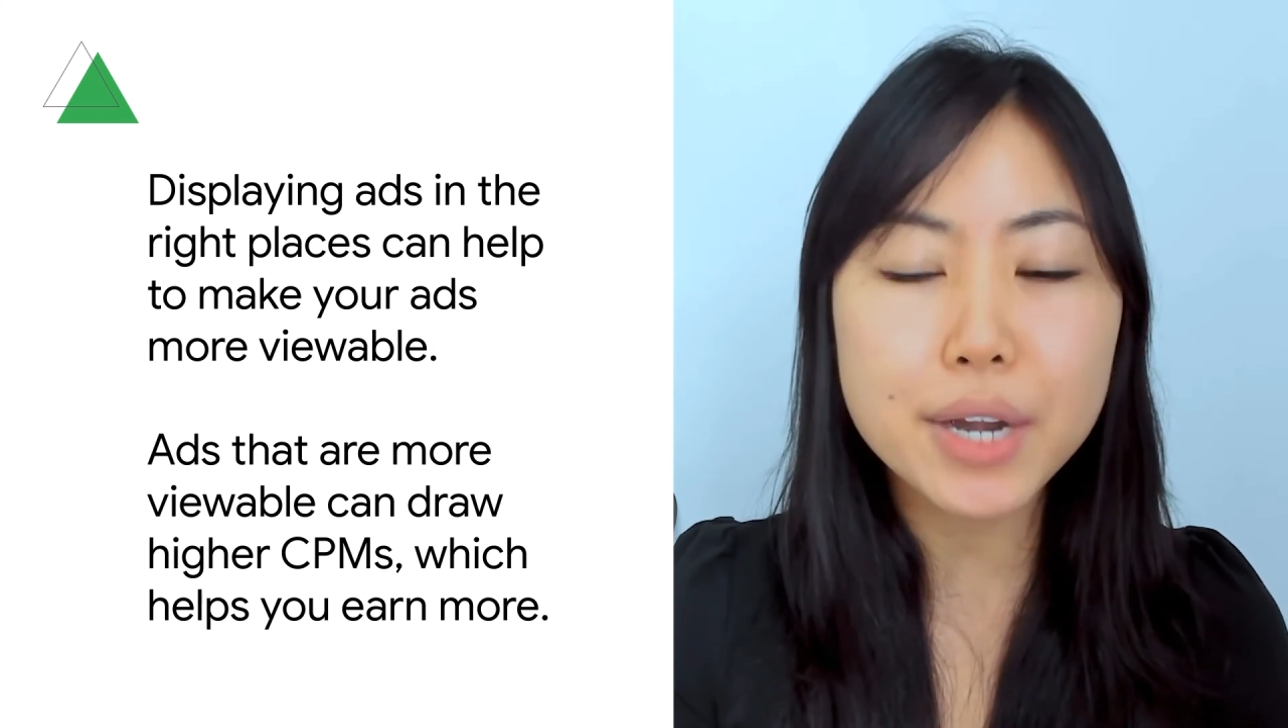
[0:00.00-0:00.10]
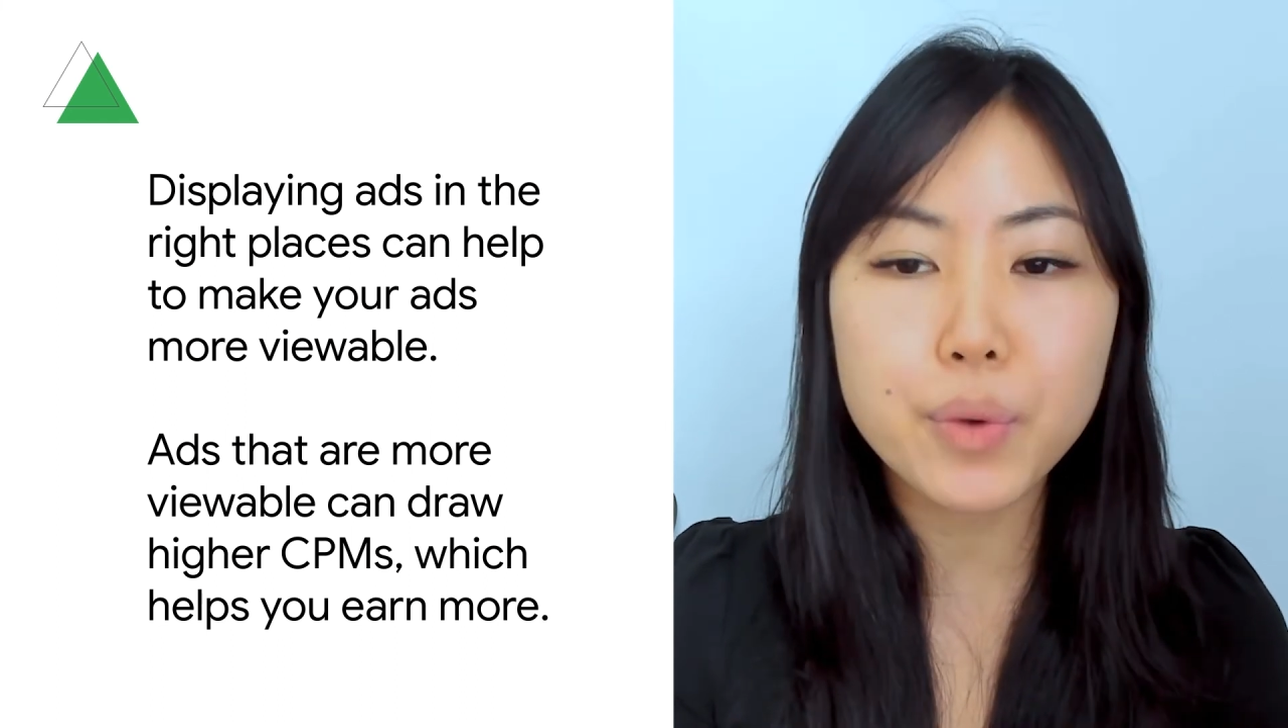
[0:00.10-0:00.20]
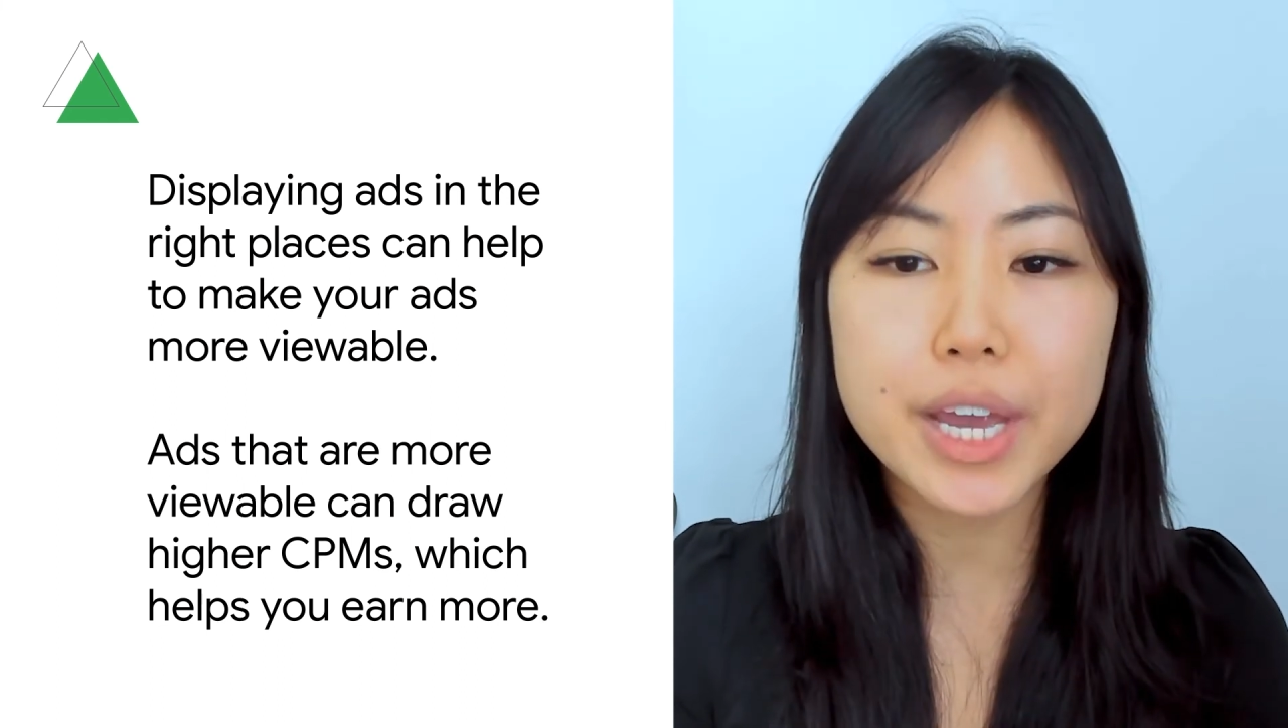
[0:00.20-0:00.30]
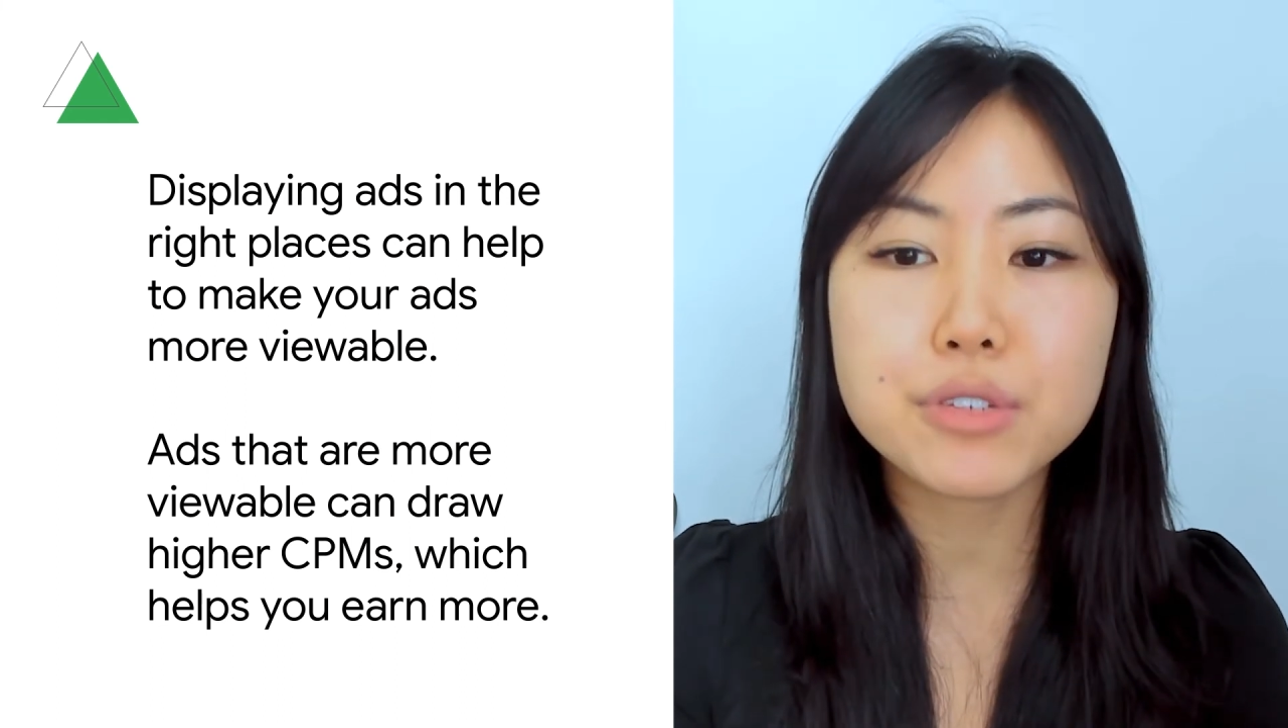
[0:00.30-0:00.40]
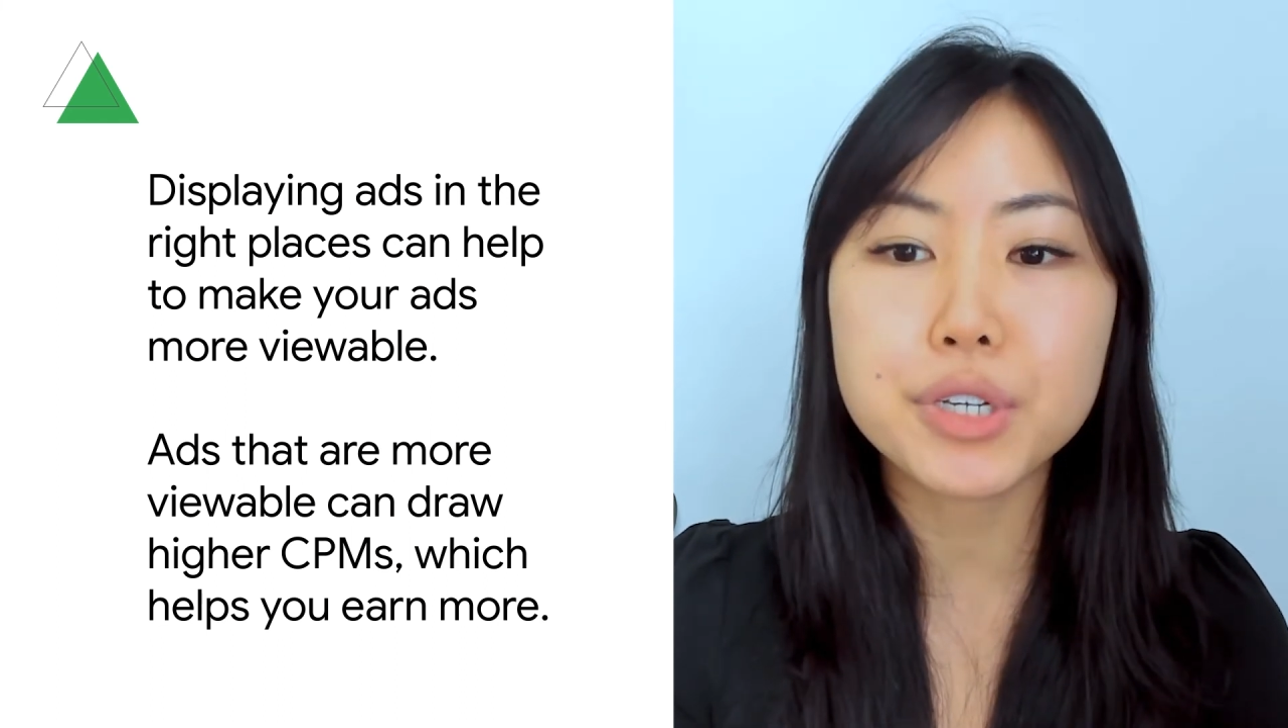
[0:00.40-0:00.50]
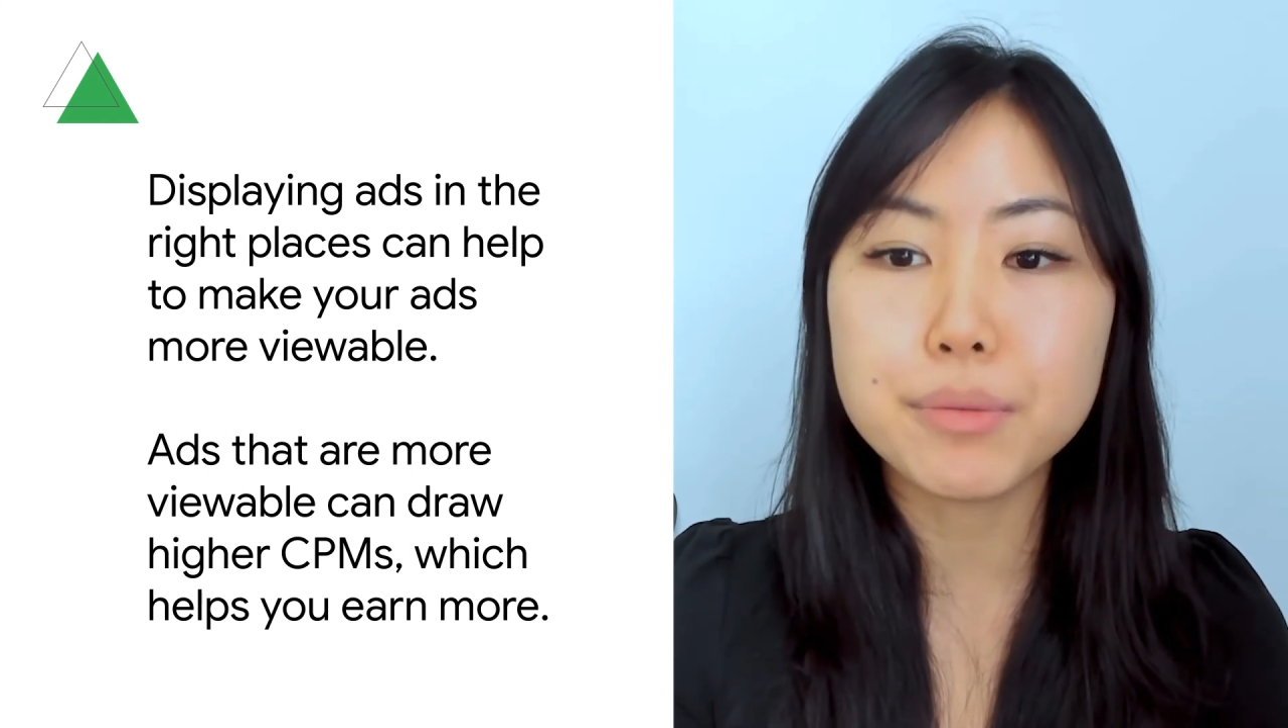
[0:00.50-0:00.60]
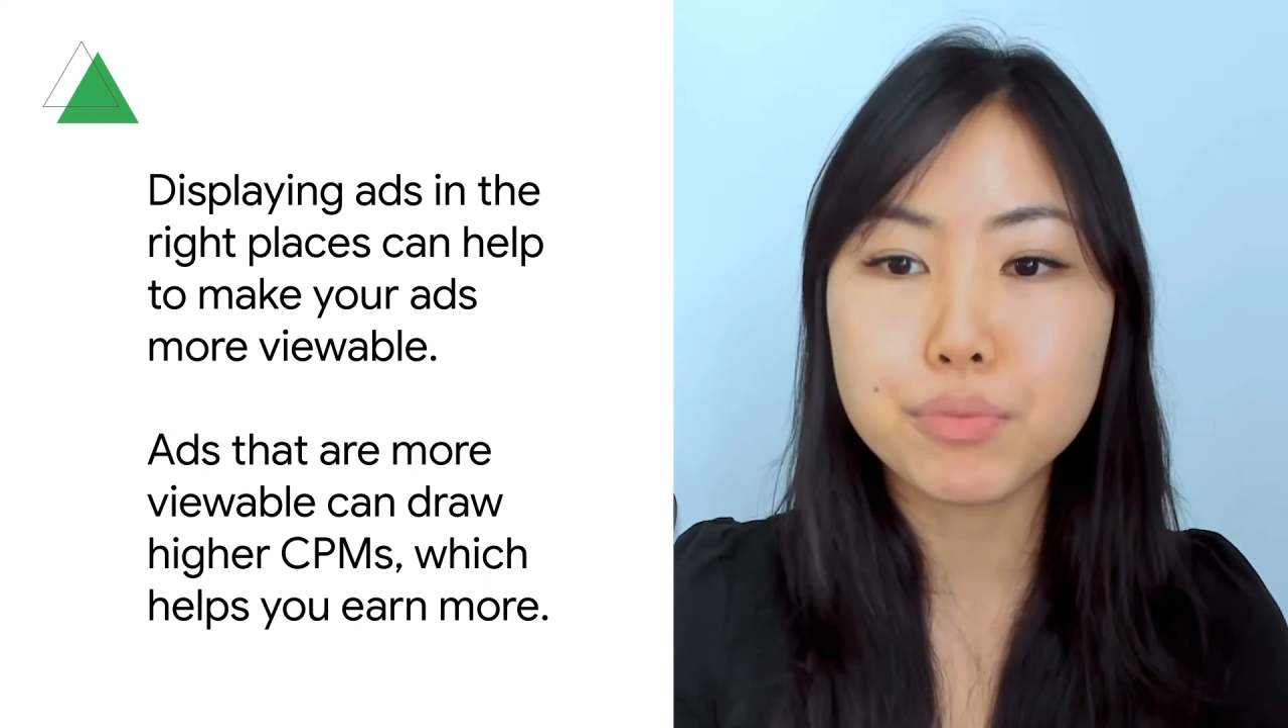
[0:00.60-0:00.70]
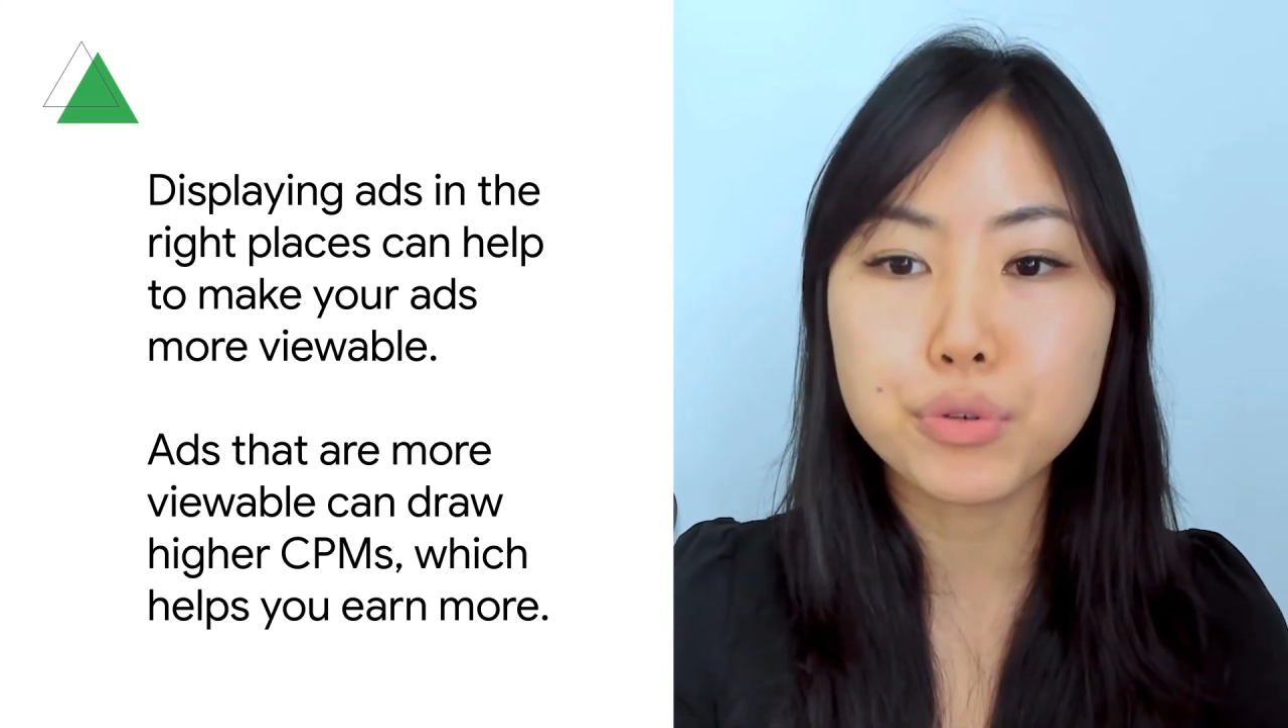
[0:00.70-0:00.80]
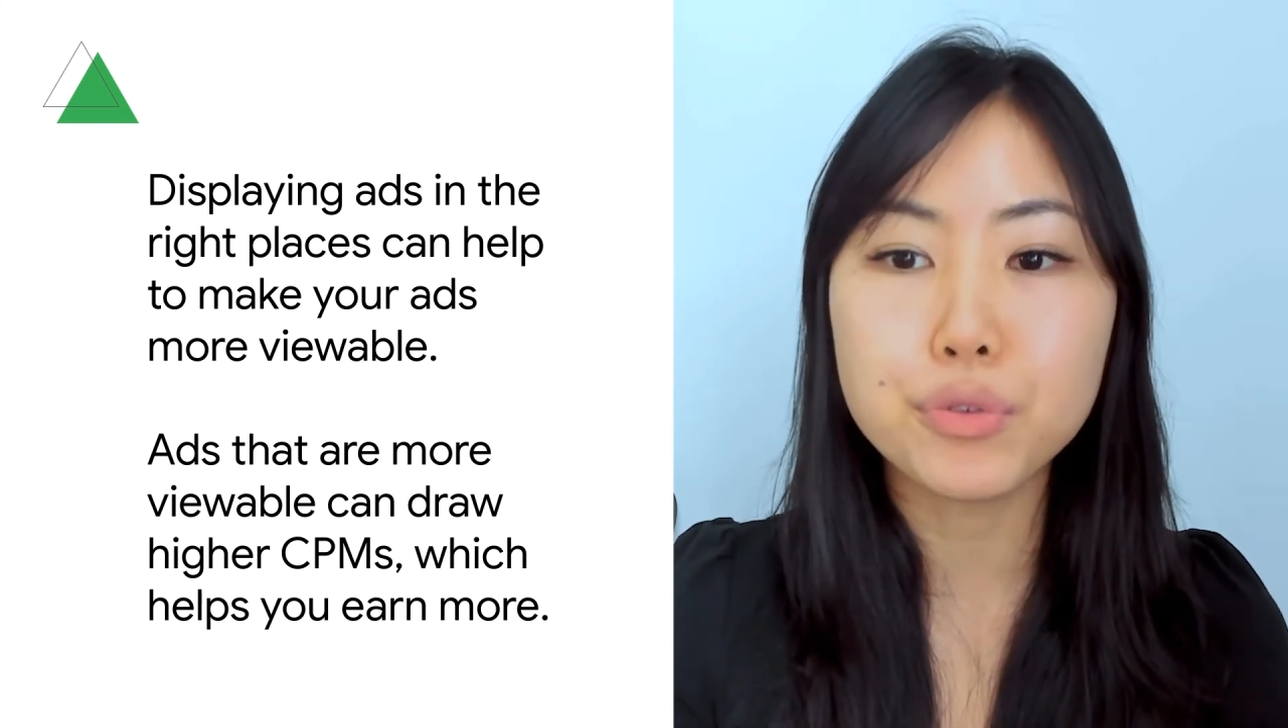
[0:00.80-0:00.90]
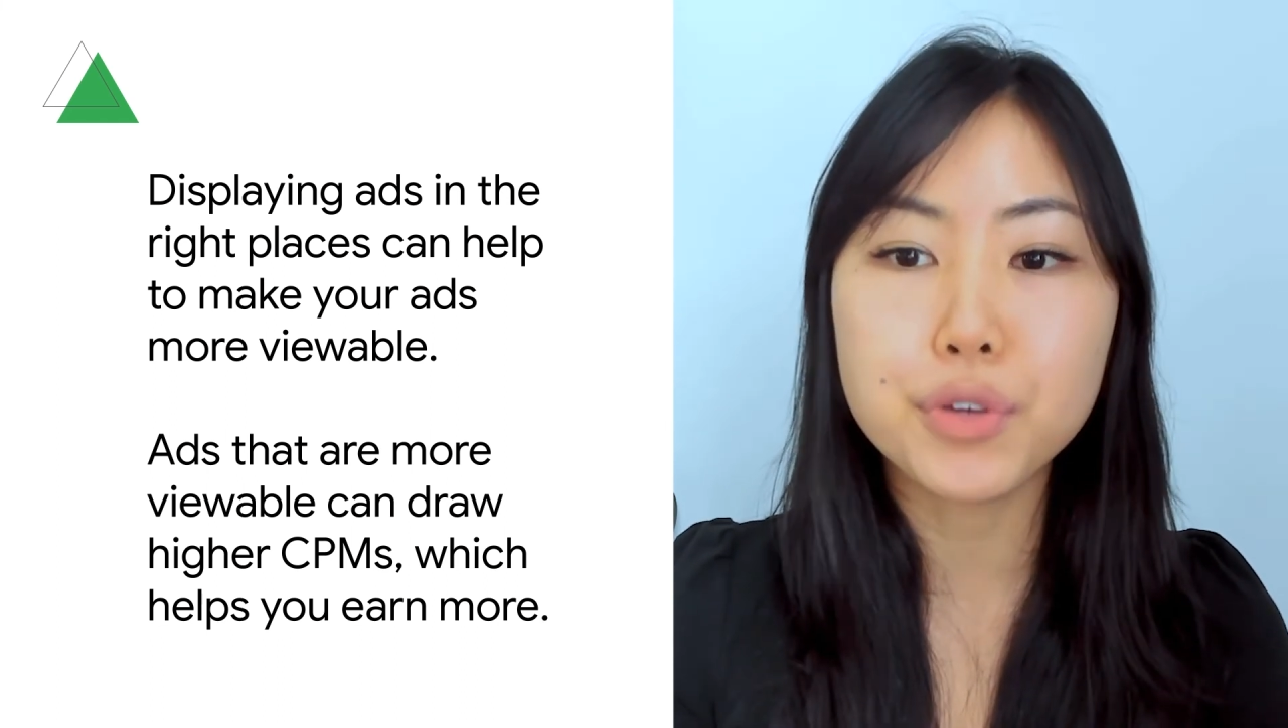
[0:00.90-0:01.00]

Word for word: way to improve